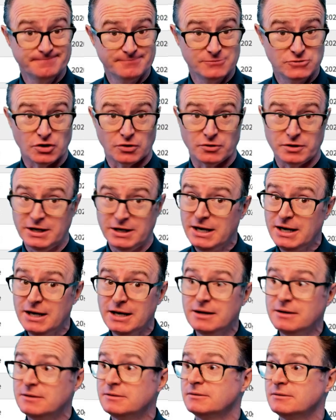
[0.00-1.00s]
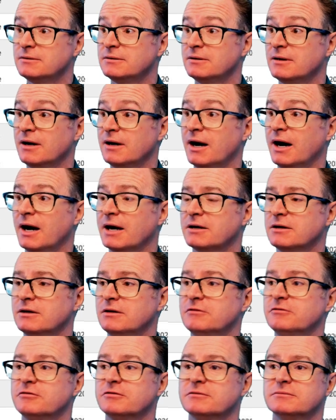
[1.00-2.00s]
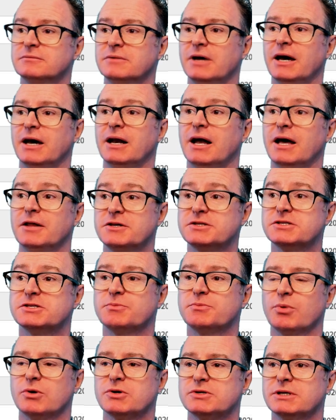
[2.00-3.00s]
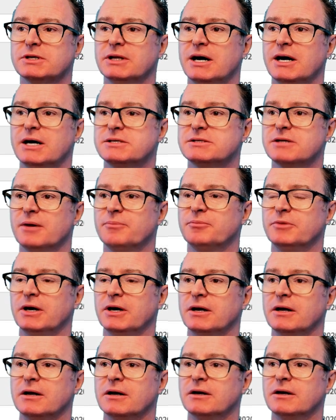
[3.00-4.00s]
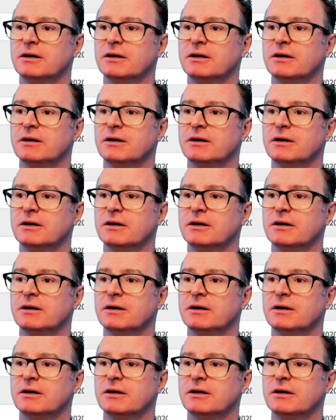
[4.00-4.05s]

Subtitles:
don't need it, active, and this is personalized, updated.